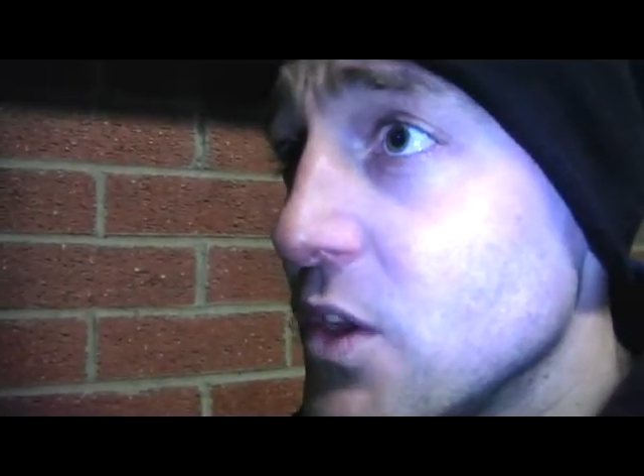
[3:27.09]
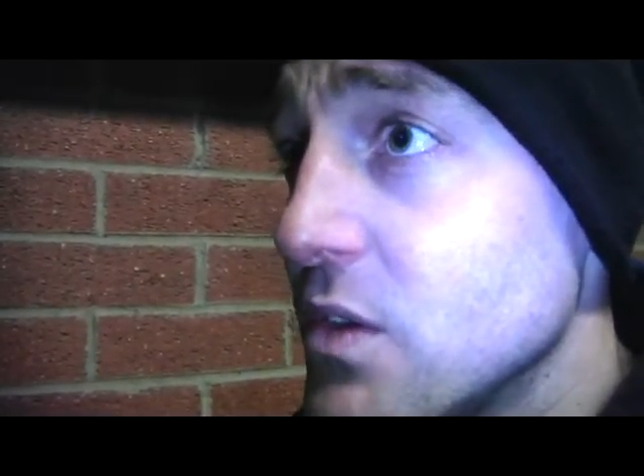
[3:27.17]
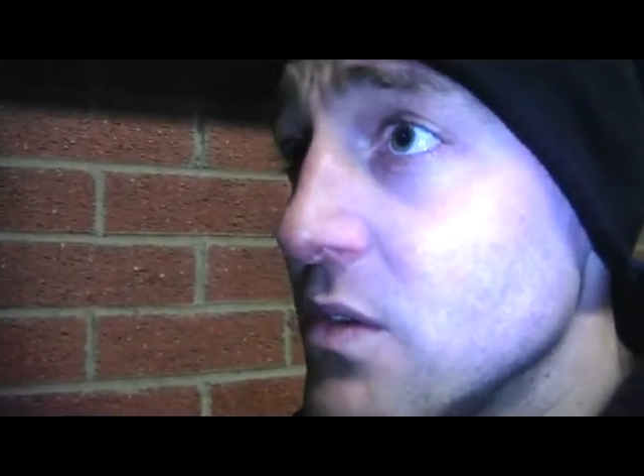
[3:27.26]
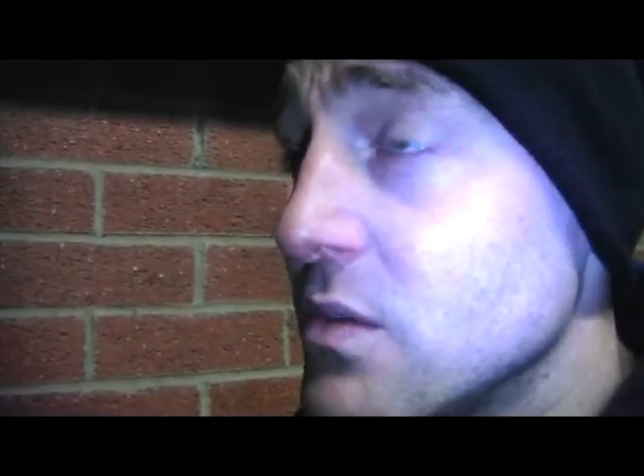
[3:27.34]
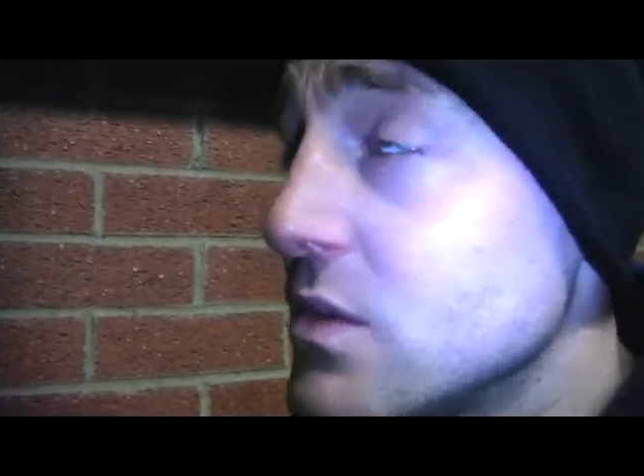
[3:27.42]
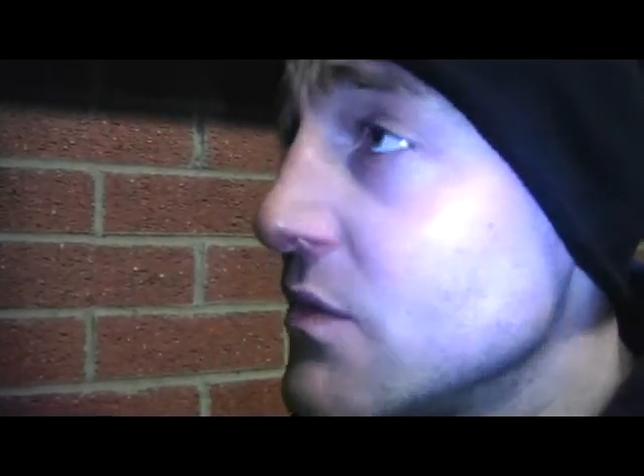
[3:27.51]

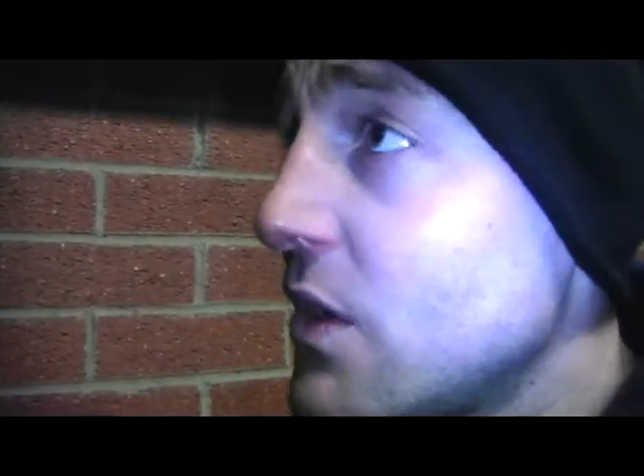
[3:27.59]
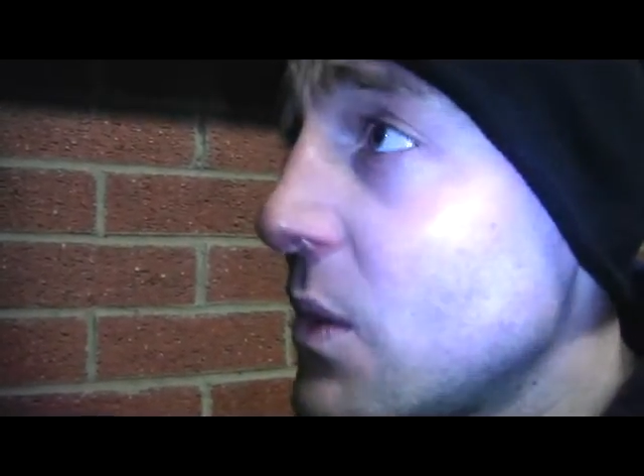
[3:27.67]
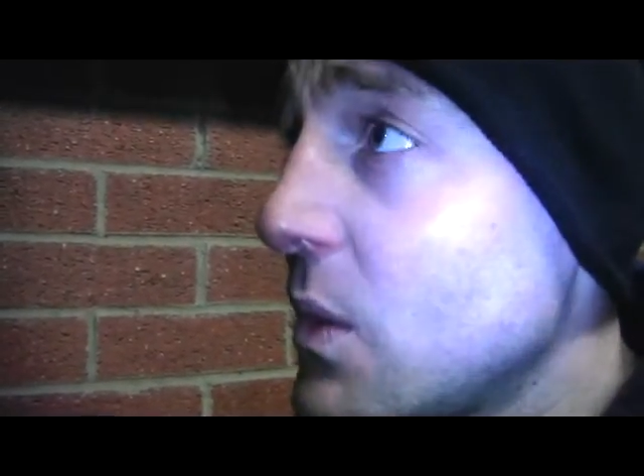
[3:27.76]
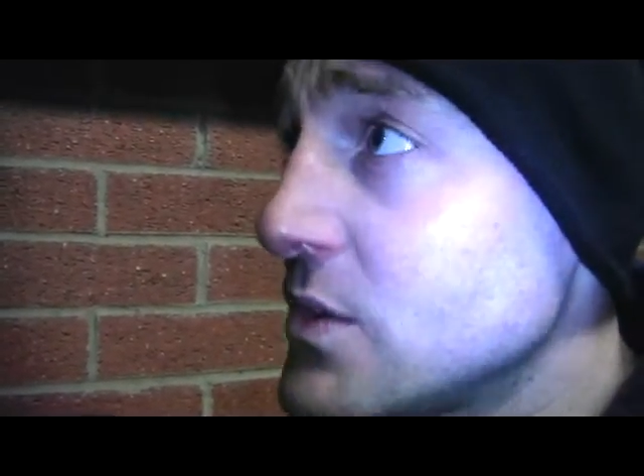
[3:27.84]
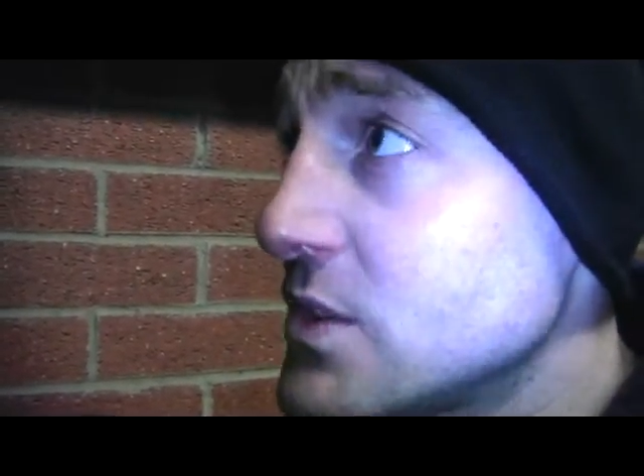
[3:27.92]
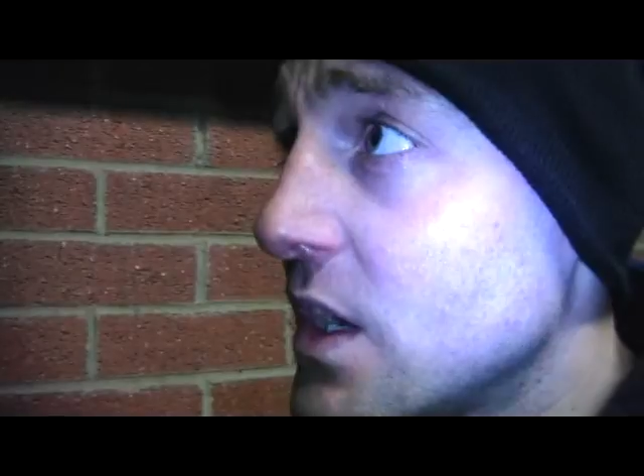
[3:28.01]
done very
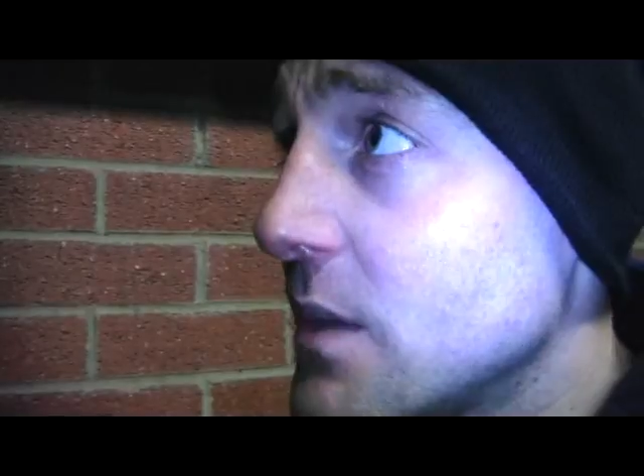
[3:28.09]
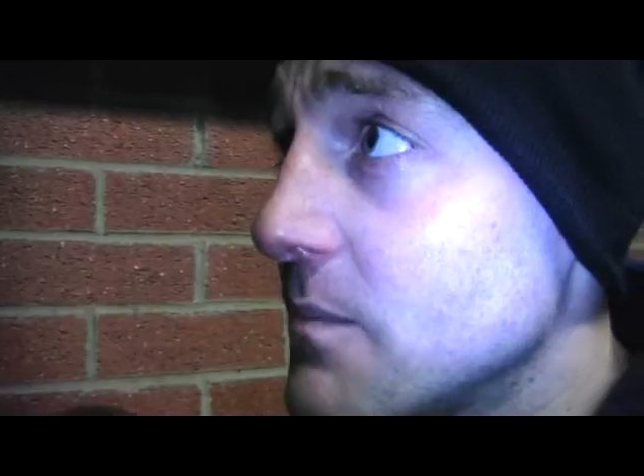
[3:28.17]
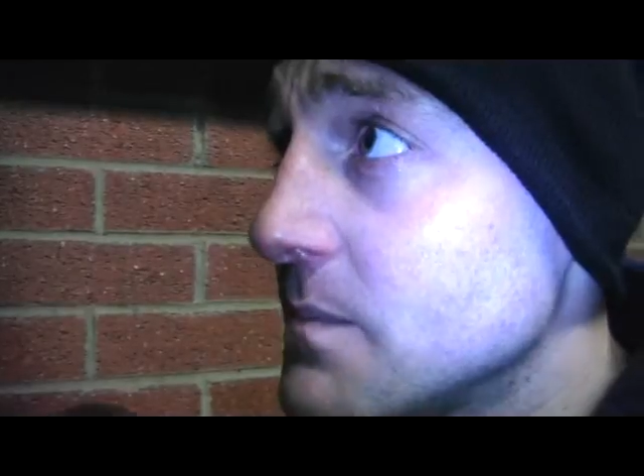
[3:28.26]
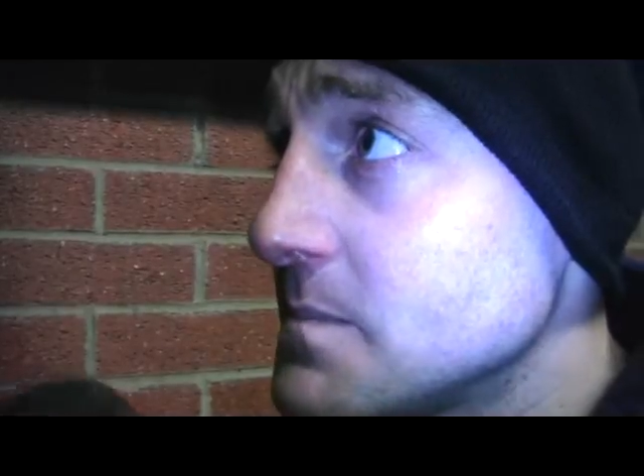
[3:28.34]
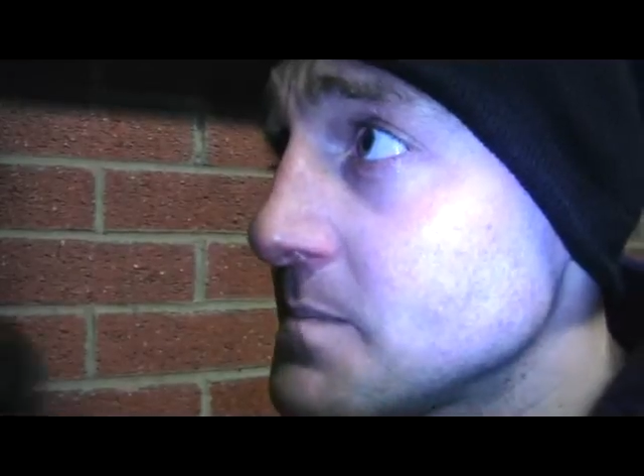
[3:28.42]
well tonight.